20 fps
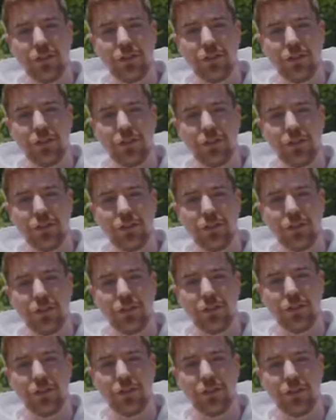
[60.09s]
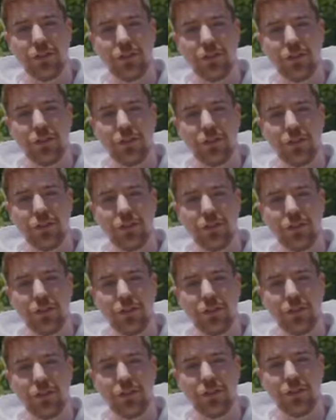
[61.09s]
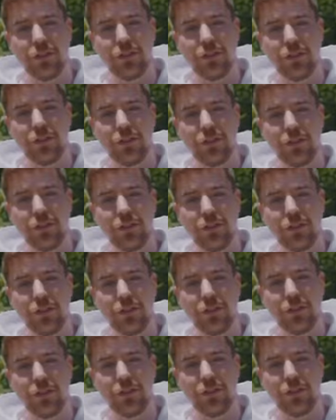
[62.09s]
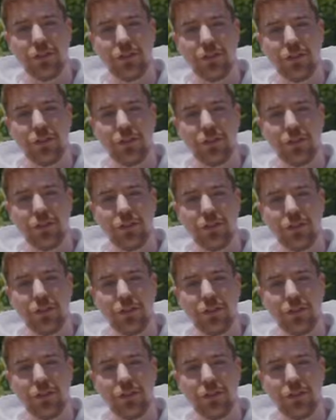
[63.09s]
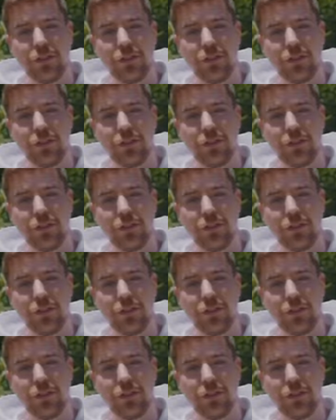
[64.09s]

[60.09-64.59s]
[no speech]